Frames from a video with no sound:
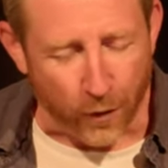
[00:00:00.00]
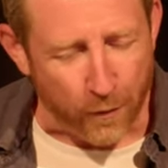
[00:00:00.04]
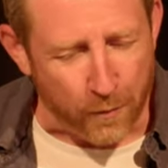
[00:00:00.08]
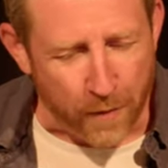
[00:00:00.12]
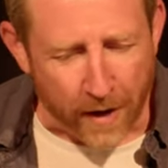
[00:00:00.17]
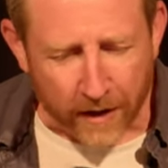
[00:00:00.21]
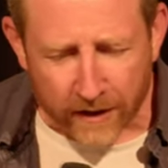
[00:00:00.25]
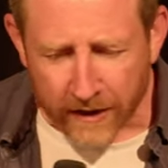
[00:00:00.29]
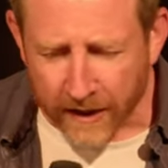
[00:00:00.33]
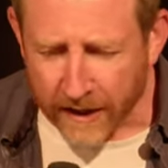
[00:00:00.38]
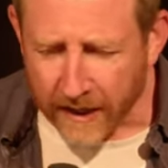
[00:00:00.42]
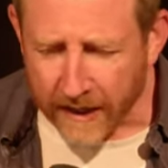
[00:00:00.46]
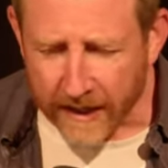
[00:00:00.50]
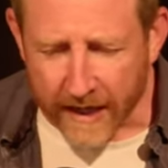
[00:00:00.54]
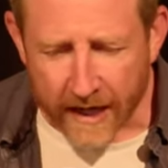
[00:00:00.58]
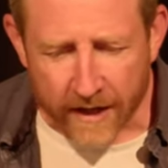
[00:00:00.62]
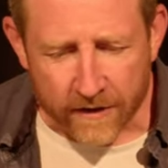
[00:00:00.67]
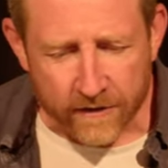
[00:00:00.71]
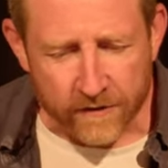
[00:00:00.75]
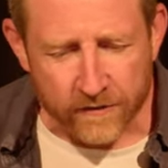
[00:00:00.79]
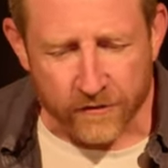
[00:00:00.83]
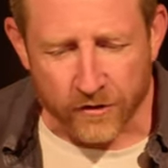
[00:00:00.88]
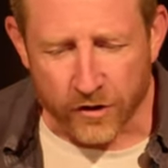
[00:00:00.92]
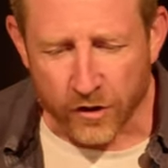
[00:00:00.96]
rebellion
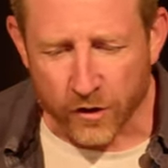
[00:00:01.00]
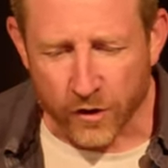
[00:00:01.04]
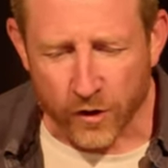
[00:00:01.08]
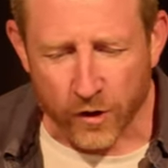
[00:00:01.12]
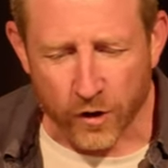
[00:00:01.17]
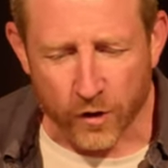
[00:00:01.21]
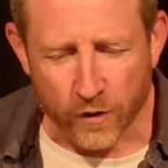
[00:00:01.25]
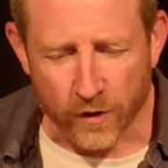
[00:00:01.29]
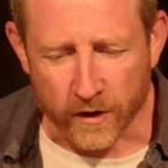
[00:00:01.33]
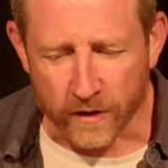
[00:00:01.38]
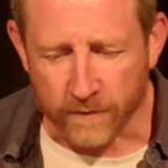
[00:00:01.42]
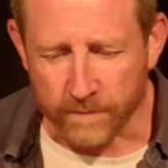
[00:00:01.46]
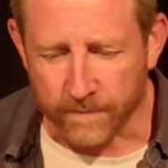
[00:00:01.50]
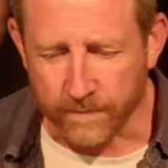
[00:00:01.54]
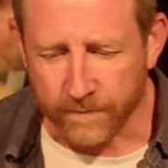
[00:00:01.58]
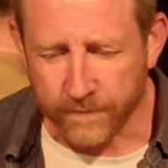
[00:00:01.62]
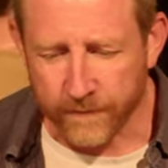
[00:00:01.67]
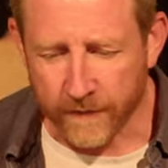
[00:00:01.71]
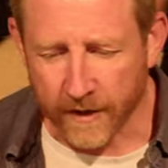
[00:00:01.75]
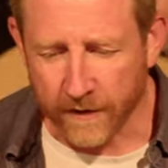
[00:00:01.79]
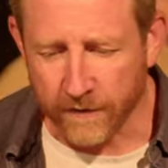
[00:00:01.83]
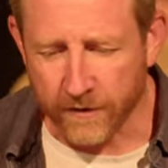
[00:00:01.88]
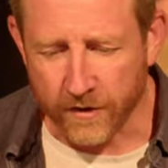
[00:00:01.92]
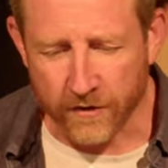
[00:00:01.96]
against you, and
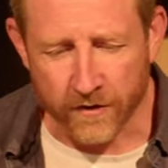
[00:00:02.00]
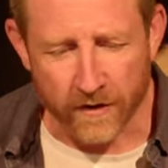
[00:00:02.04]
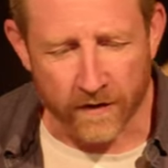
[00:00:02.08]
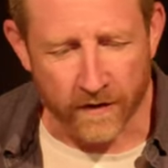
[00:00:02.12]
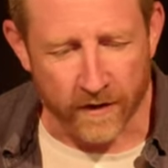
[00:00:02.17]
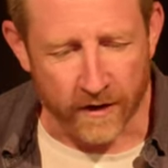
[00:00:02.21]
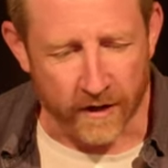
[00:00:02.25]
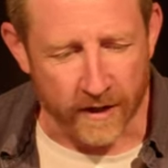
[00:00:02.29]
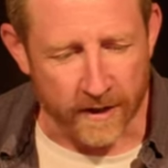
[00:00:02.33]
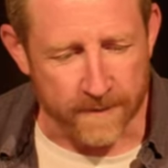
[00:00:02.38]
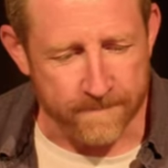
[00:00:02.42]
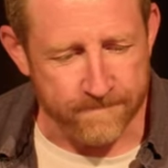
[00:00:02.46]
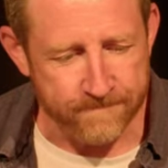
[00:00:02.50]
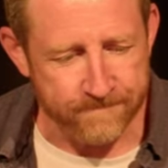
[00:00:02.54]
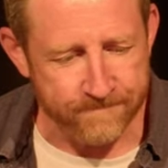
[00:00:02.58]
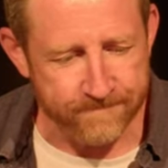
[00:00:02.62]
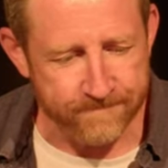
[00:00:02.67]
even just in the